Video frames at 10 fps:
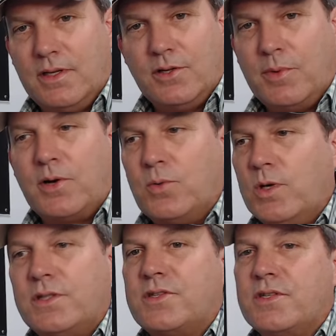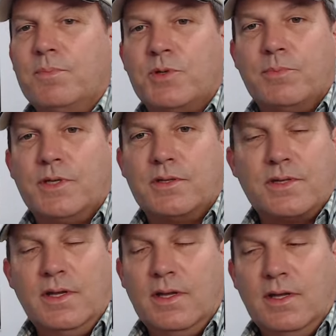no matter what the symptom
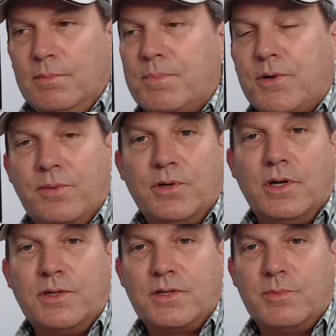is, pretty much.